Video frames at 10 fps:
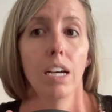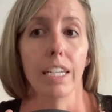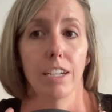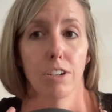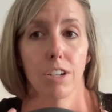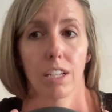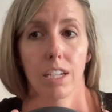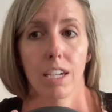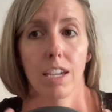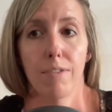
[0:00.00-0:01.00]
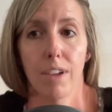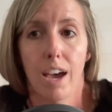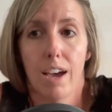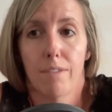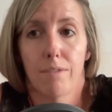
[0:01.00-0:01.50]
Additionally, if you
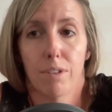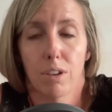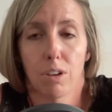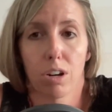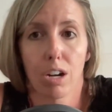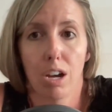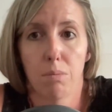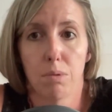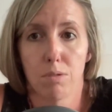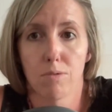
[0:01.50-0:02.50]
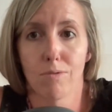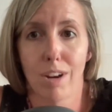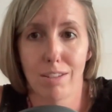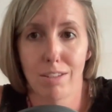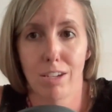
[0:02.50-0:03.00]
have your elbows
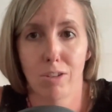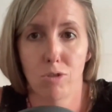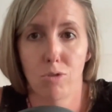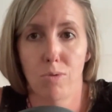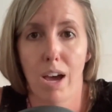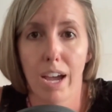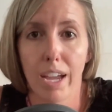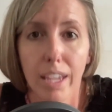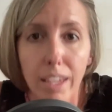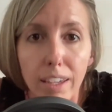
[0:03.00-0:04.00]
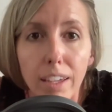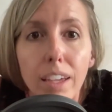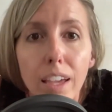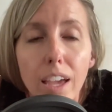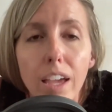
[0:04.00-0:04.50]
resting too high,
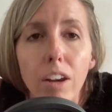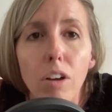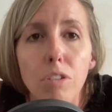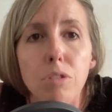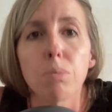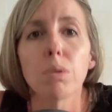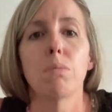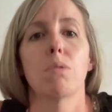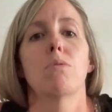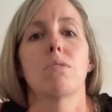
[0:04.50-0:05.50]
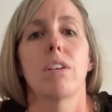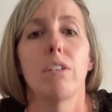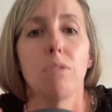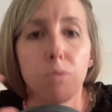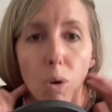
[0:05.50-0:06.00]
it also promotes
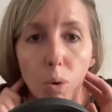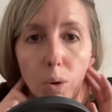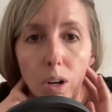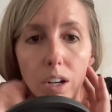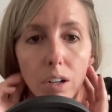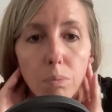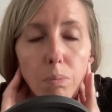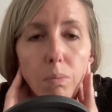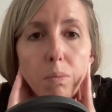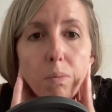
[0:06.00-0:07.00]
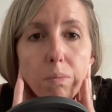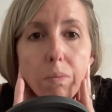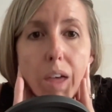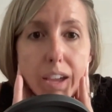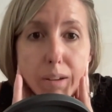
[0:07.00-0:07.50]
a forward
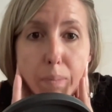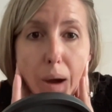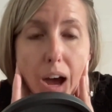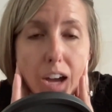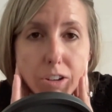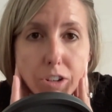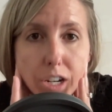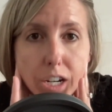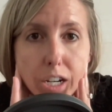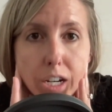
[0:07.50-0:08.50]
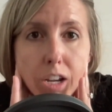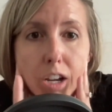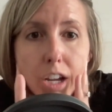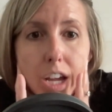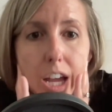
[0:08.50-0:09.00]
head posture
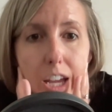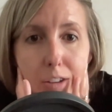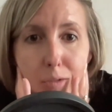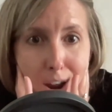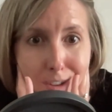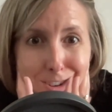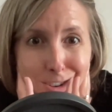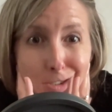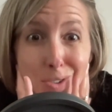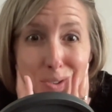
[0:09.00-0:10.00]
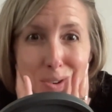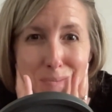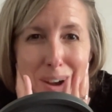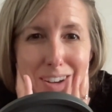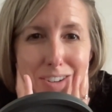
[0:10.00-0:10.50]
and rounded shoulder
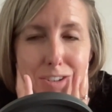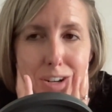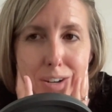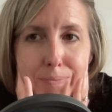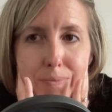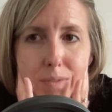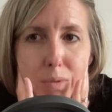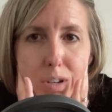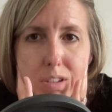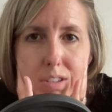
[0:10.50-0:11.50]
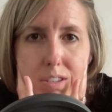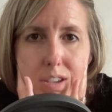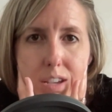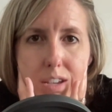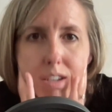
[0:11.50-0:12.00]
posture, which is,
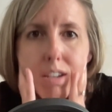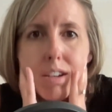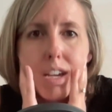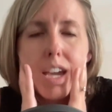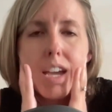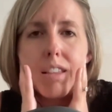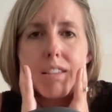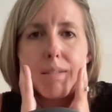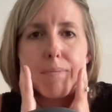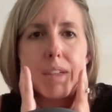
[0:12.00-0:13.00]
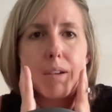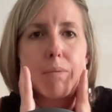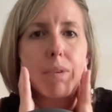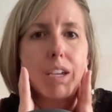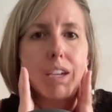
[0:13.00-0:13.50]
again,
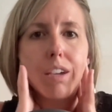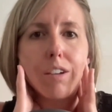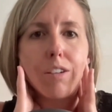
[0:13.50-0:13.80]
something we